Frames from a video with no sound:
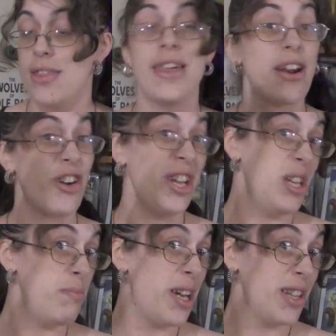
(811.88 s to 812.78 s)
that are
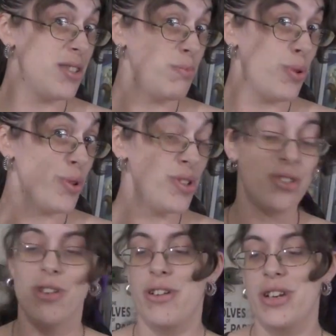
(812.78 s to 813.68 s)
in bags and
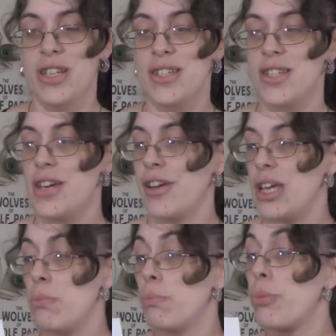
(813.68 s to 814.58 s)
boards aren't
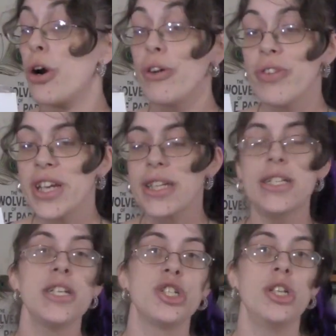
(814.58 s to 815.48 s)
necessarily in perfect
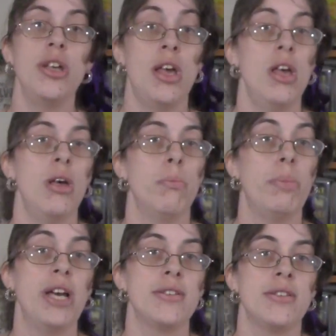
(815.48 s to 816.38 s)
condition,
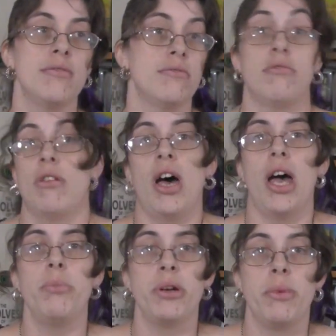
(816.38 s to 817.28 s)
but
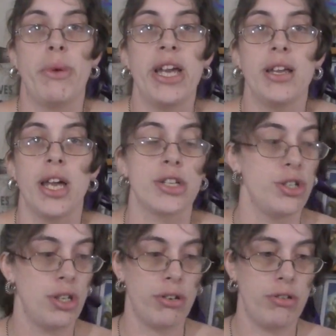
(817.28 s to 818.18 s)
I put them in my
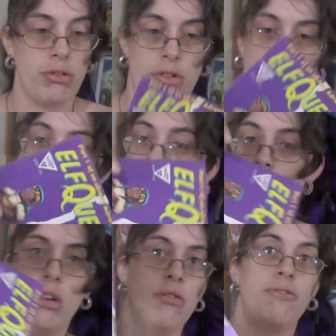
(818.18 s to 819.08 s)
collection. They're not
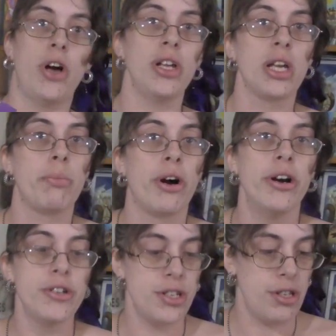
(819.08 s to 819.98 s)
falling
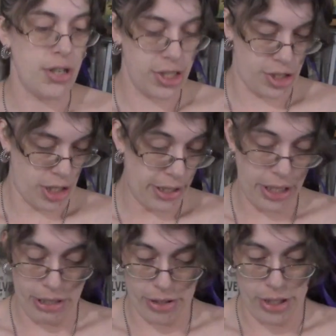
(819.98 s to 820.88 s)
apart. They're not
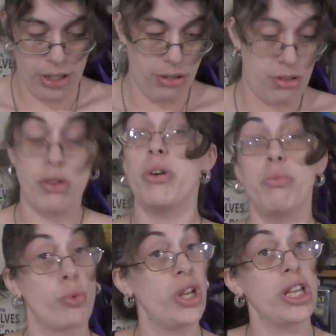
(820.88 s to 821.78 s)
dog-eared. They're
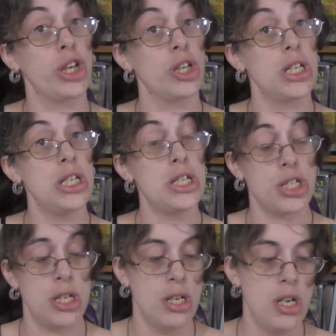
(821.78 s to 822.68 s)
in really good
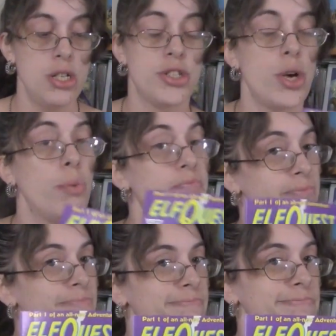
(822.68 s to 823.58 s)
condition. So
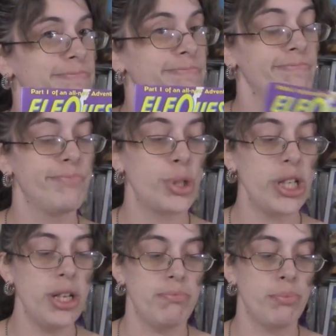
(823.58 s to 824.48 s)
pretty
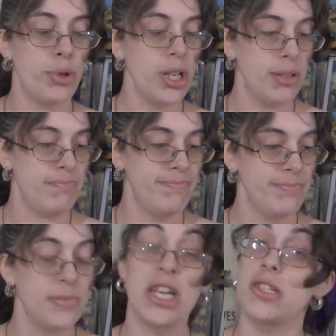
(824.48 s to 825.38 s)
good, pretty good.
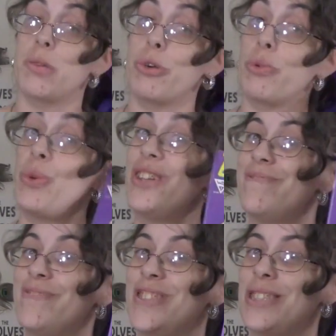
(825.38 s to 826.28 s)
Kings of the Broken Wheel,
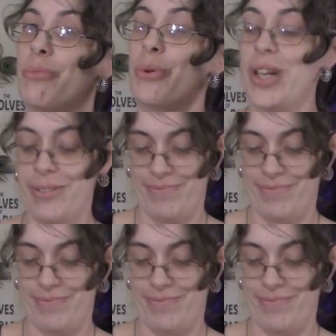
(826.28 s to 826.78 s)
number 1.